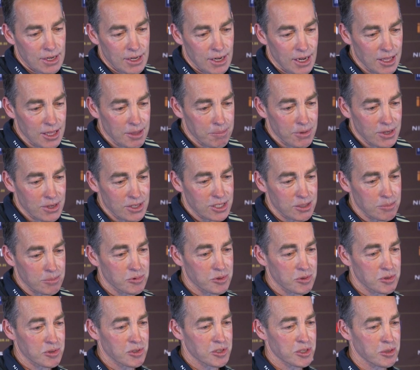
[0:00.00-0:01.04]
have been
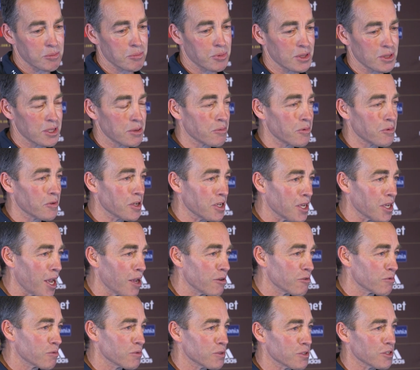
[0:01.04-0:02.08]
some preliminary
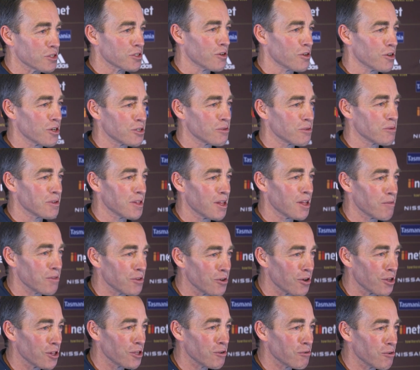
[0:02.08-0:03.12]
games with the soccer. We love
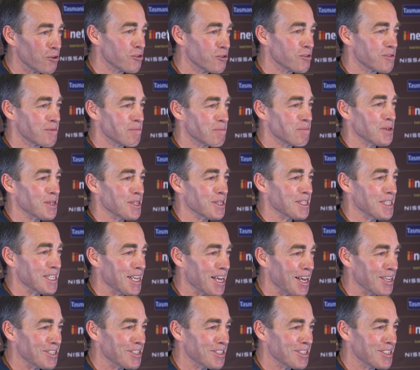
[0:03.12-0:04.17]
the Olyroos beating the
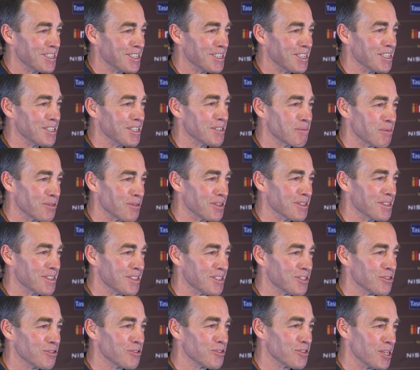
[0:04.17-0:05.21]
Argentinians by
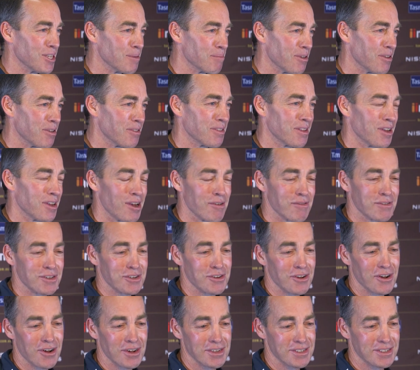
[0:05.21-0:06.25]
2-0 over the
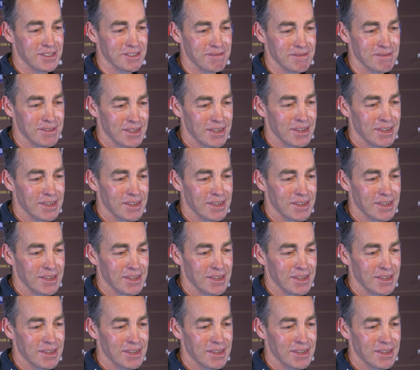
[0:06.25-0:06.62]
night, and